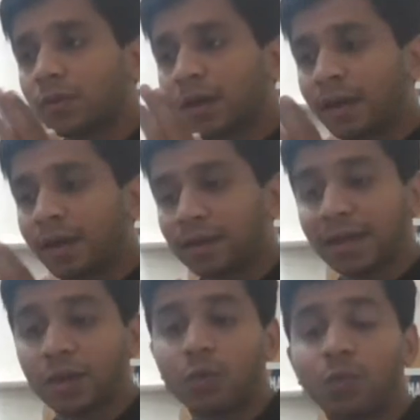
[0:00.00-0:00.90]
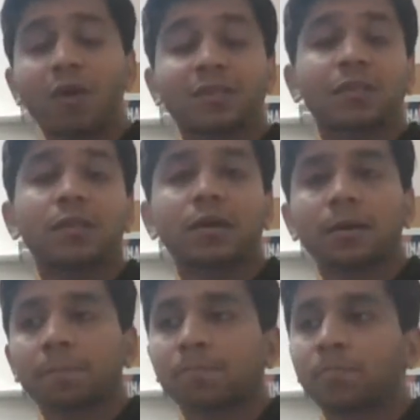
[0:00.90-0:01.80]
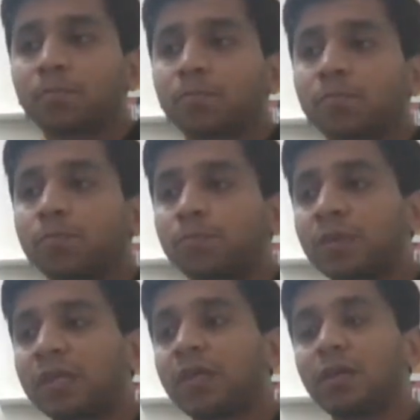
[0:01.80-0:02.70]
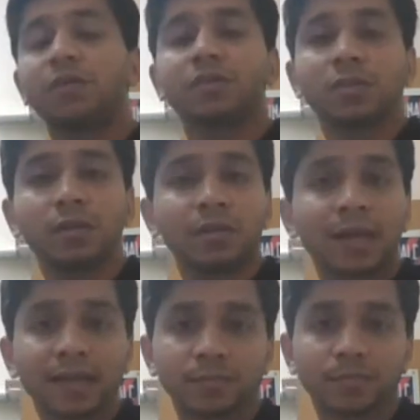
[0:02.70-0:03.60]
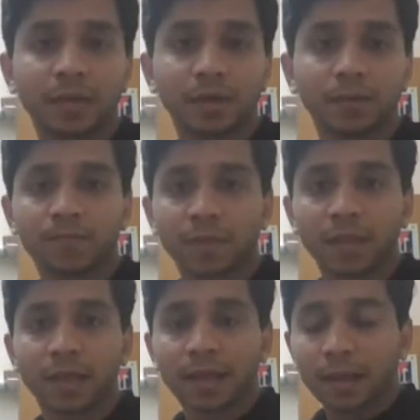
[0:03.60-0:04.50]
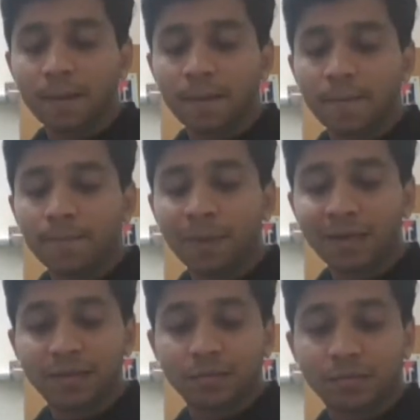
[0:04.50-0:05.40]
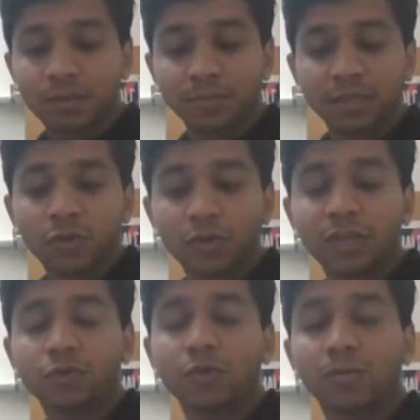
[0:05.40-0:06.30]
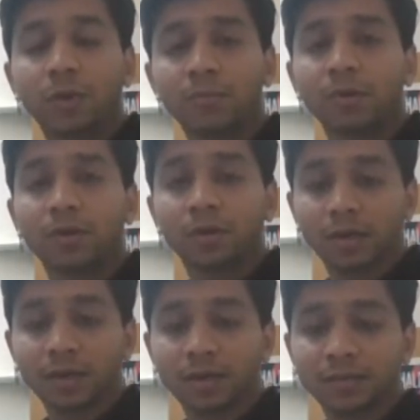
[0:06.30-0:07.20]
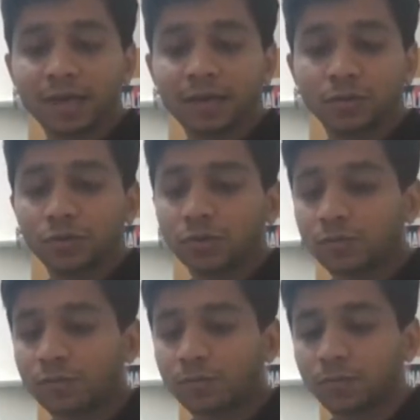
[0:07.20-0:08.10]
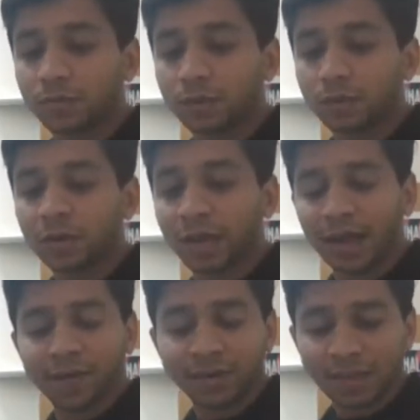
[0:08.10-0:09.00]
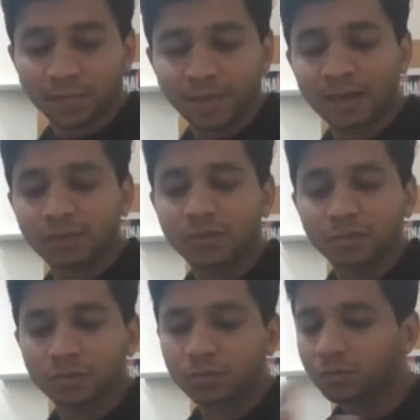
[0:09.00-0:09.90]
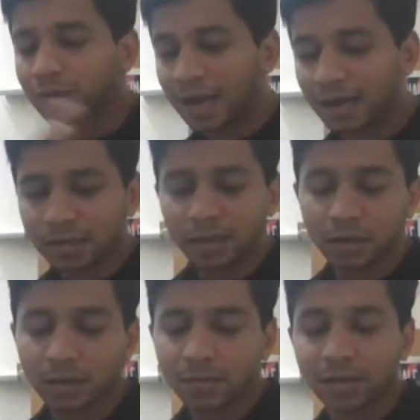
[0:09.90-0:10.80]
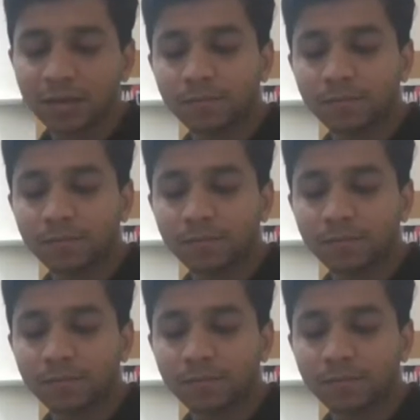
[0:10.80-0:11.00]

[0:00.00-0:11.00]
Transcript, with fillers: and like, you know, what the key result has been. But something you need to remember is that, okay, I will come back do that in a uh,